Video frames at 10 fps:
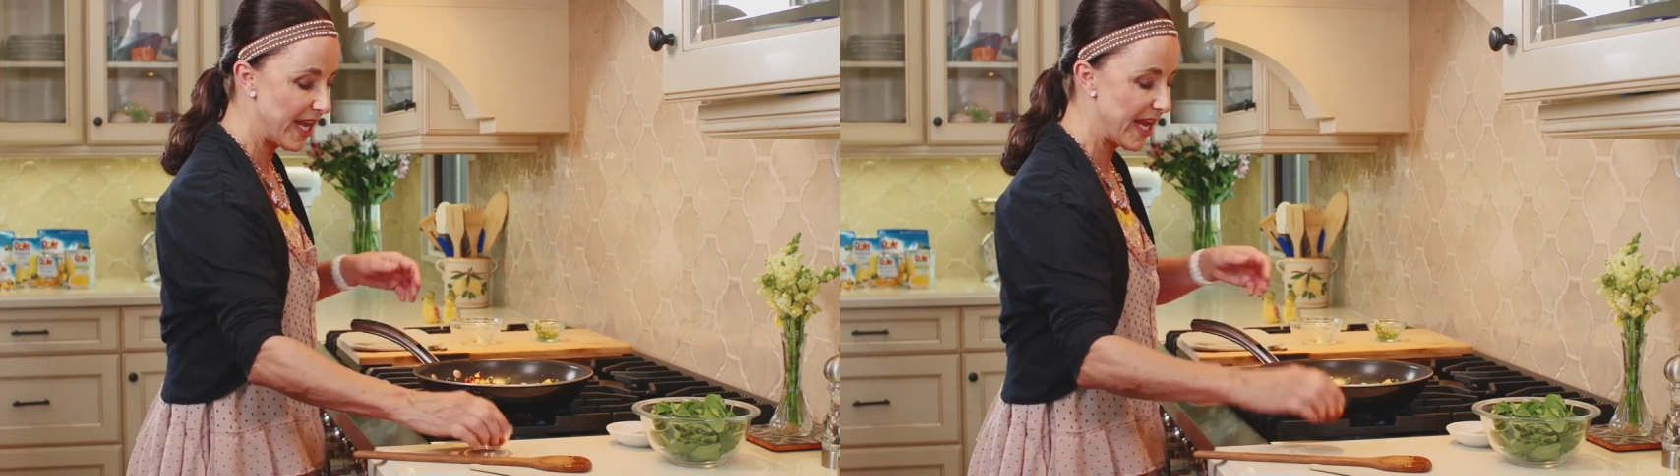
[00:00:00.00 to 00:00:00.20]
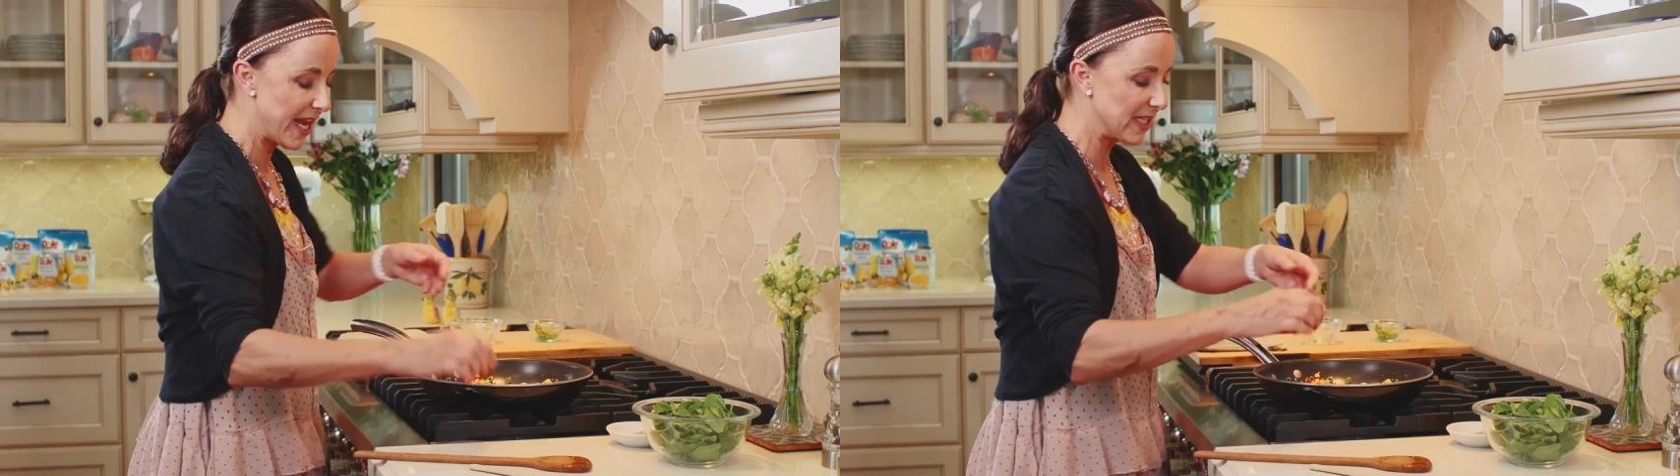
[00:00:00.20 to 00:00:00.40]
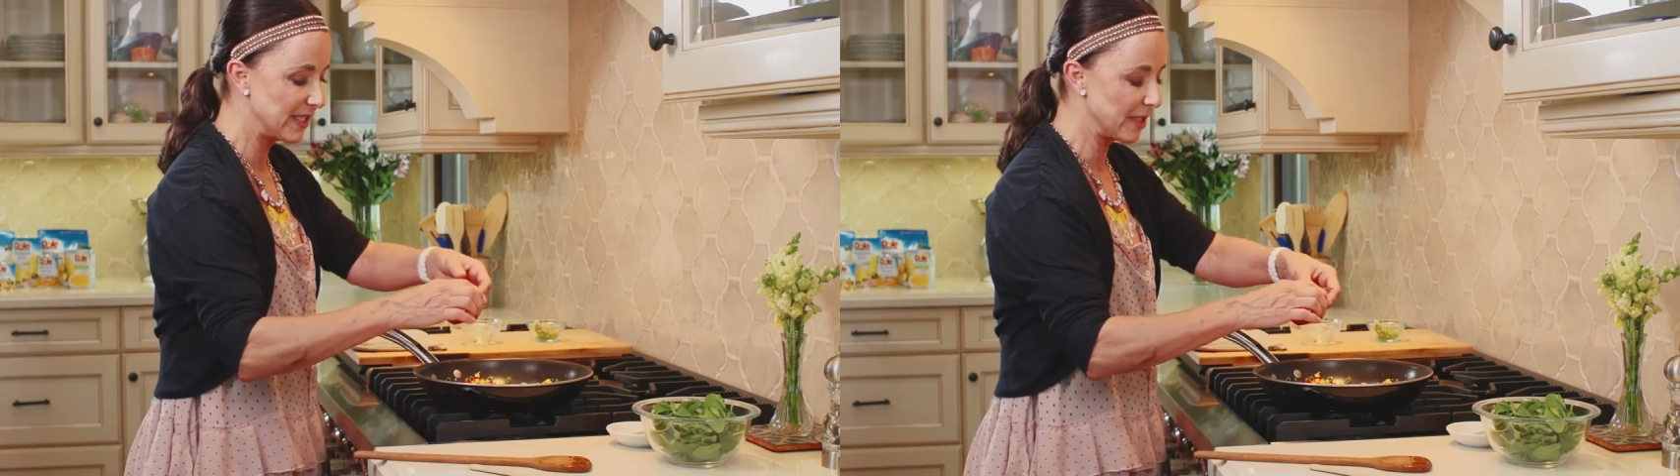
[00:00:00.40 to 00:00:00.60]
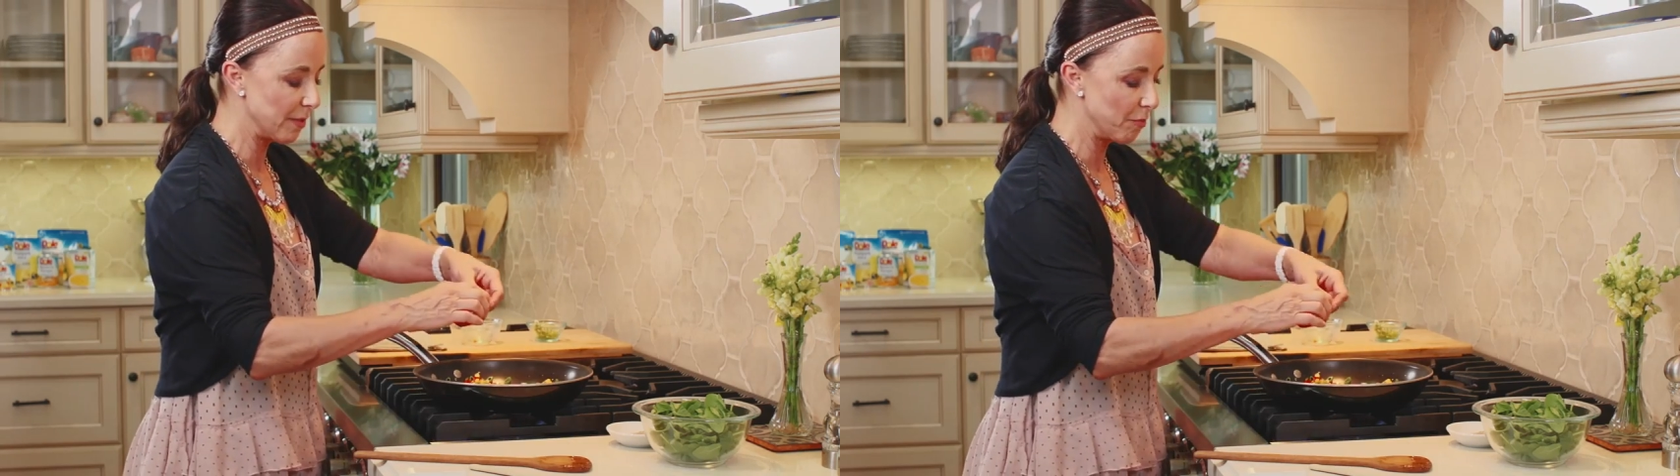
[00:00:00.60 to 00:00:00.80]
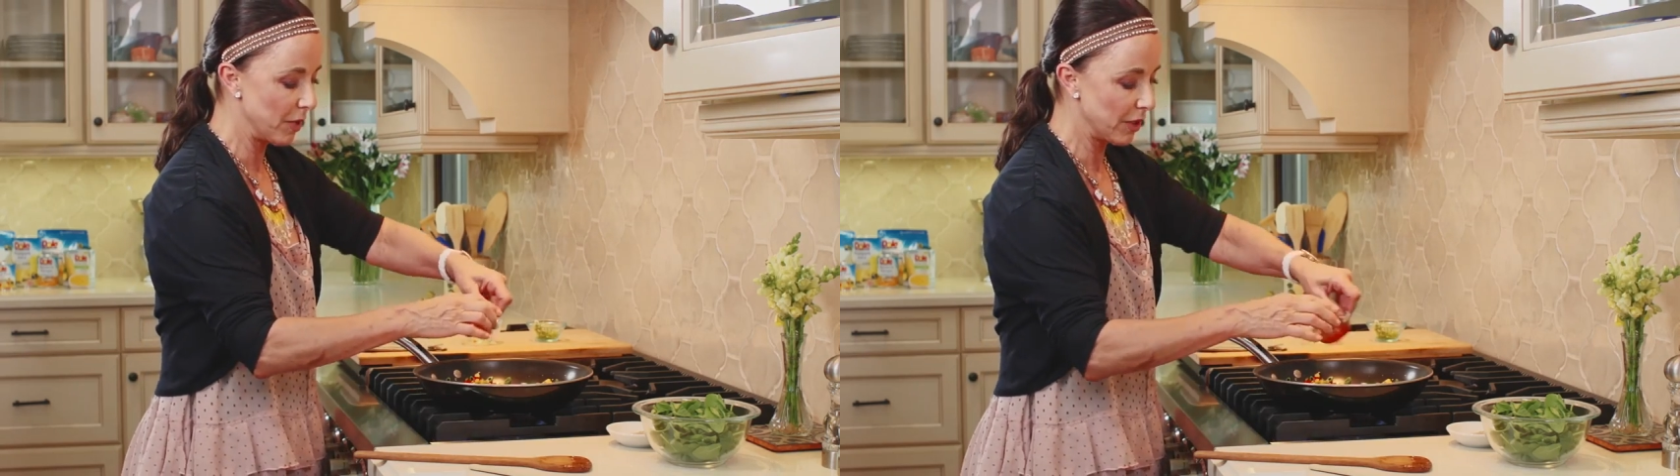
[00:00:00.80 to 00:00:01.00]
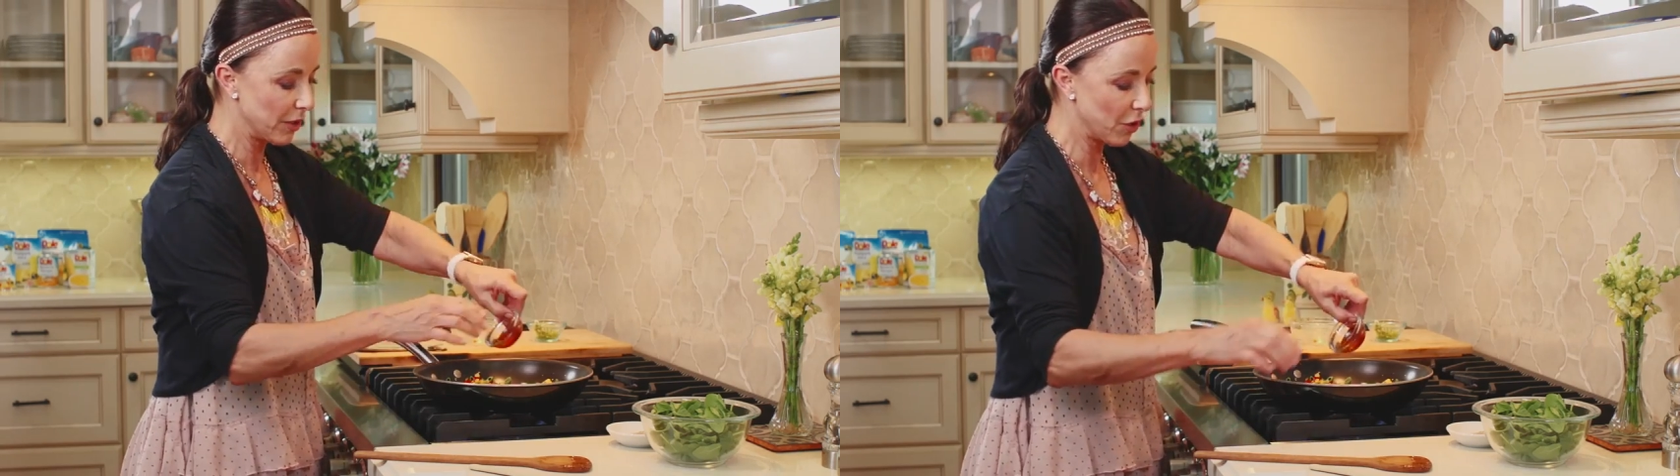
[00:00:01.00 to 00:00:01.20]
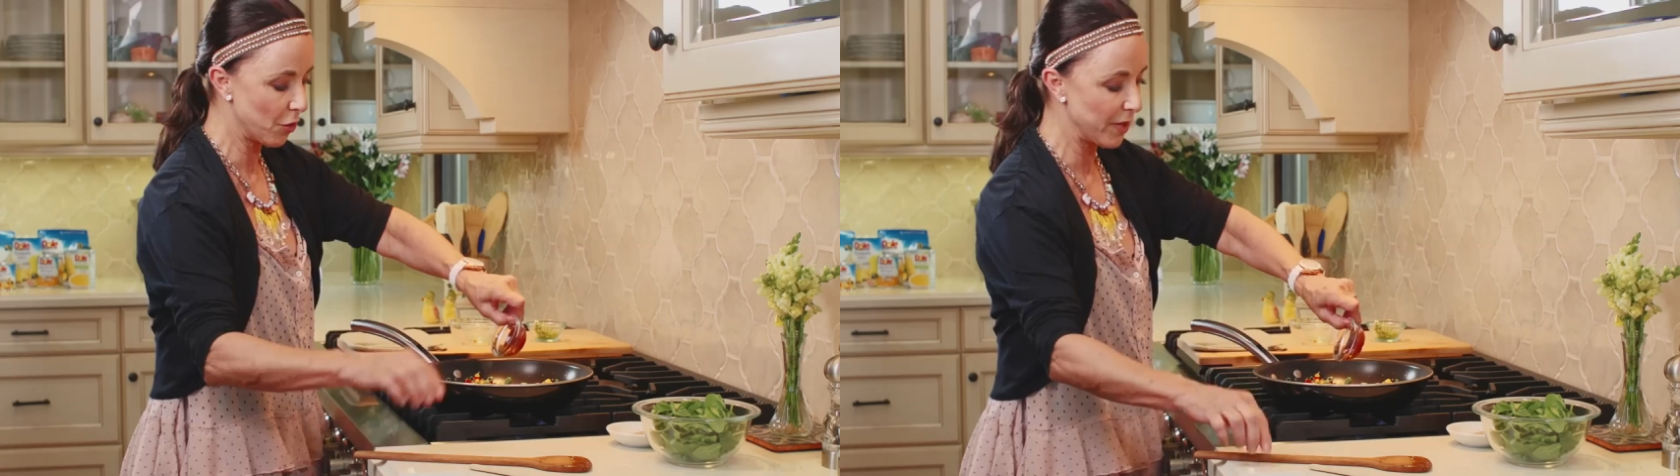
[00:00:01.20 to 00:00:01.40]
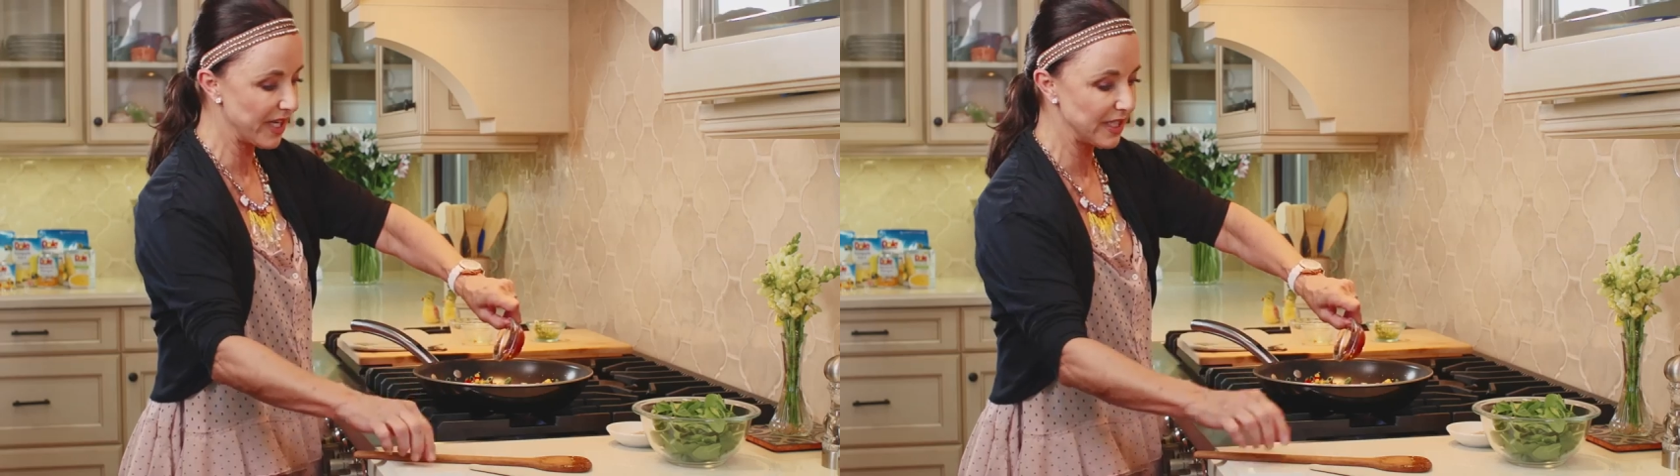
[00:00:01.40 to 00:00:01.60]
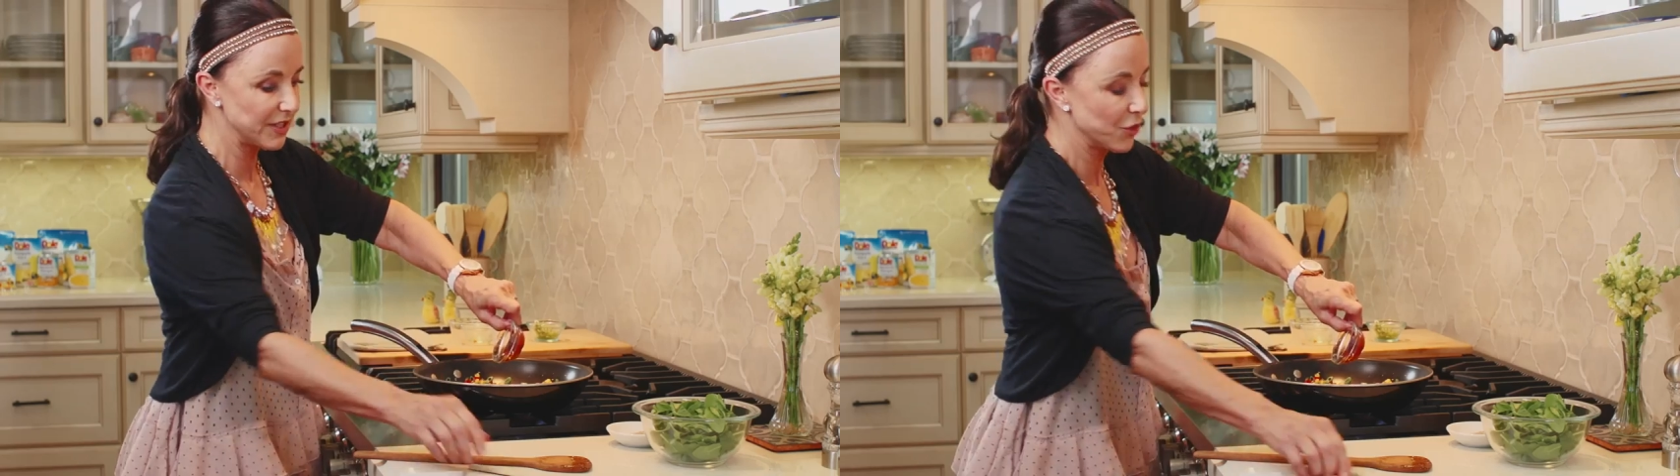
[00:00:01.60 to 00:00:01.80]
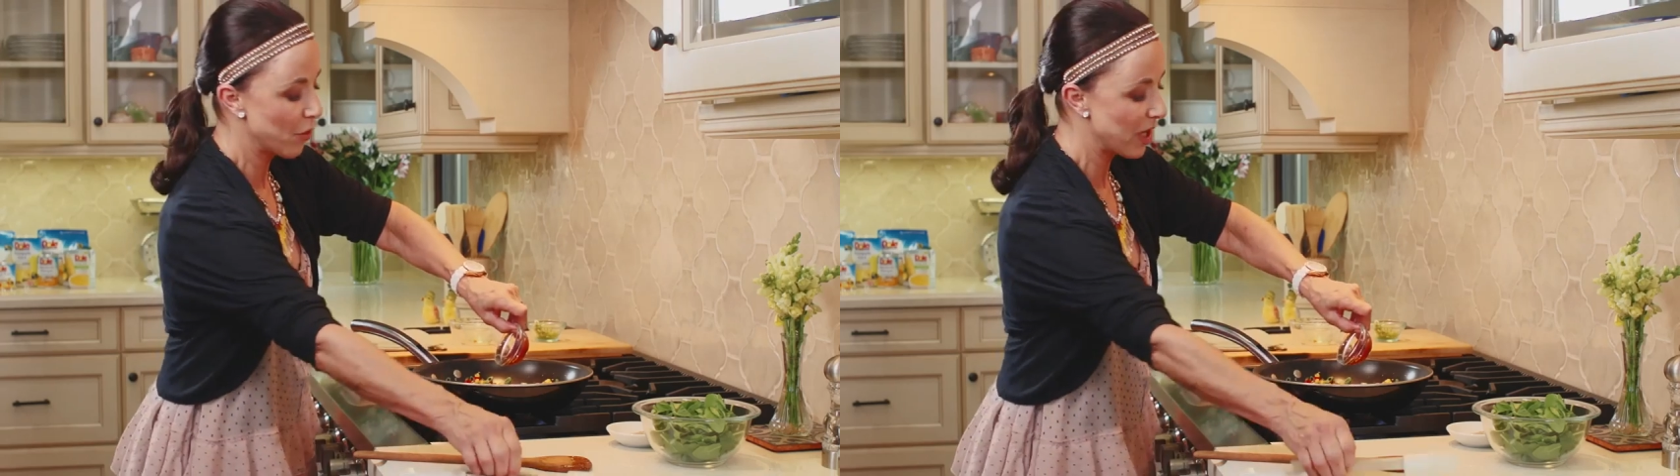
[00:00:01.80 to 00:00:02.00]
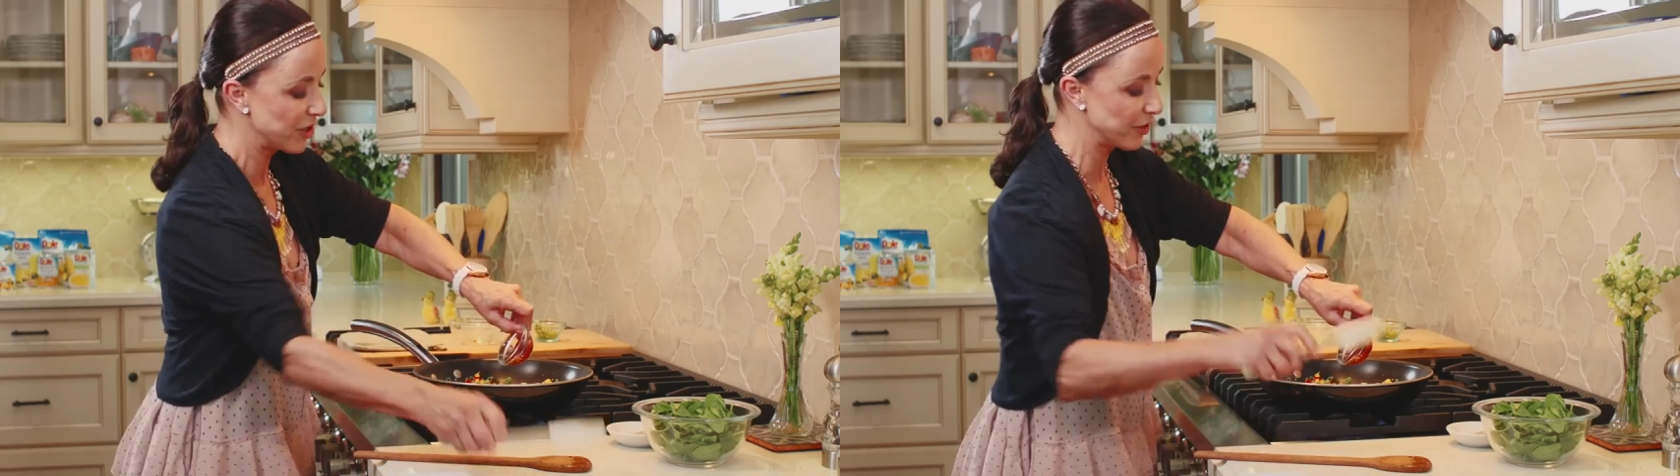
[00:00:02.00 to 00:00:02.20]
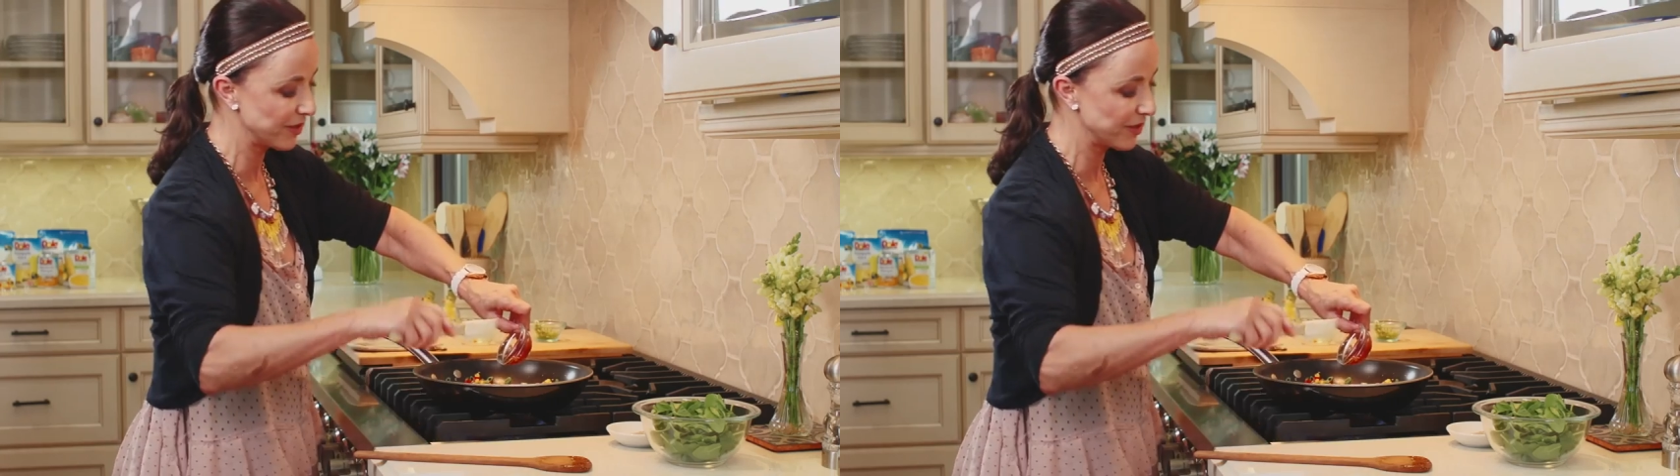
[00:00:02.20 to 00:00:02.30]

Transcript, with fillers: to add some Korean sriracha